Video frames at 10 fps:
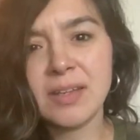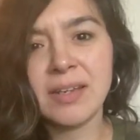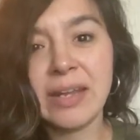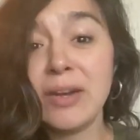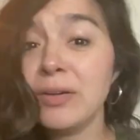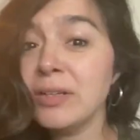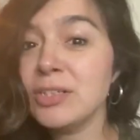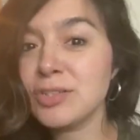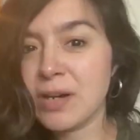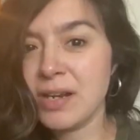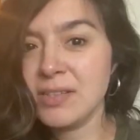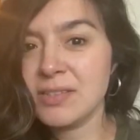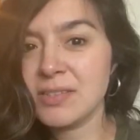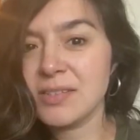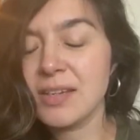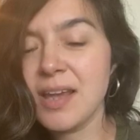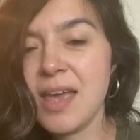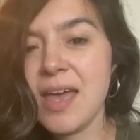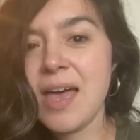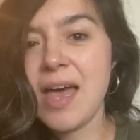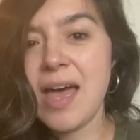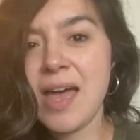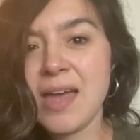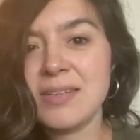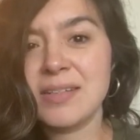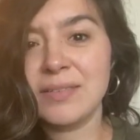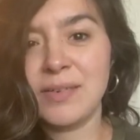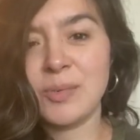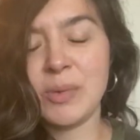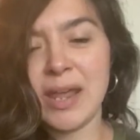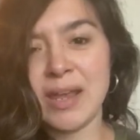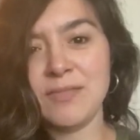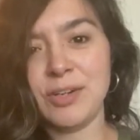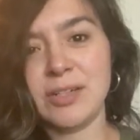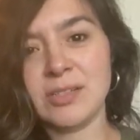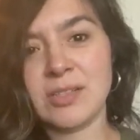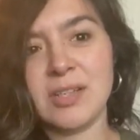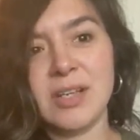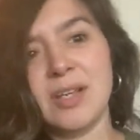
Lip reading: inherited traits, and learned behaviors.